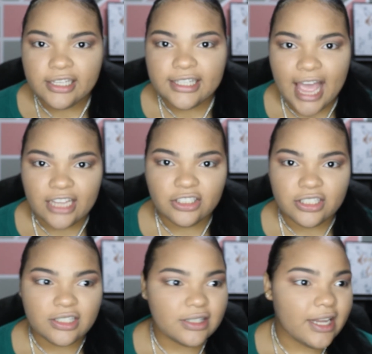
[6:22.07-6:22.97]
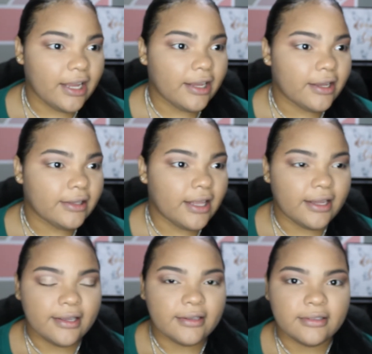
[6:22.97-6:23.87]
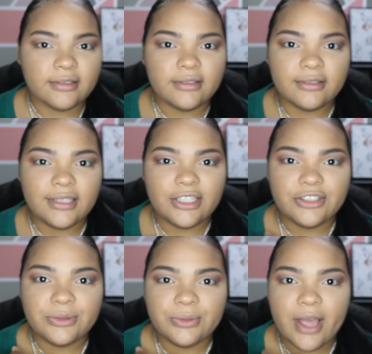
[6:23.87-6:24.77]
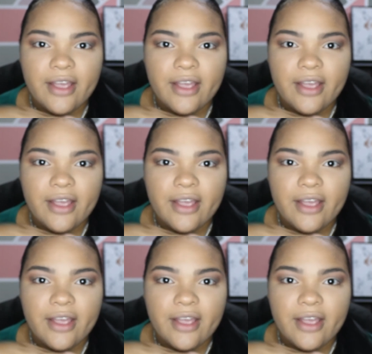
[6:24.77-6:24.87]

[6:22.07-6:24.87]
Lashes, they do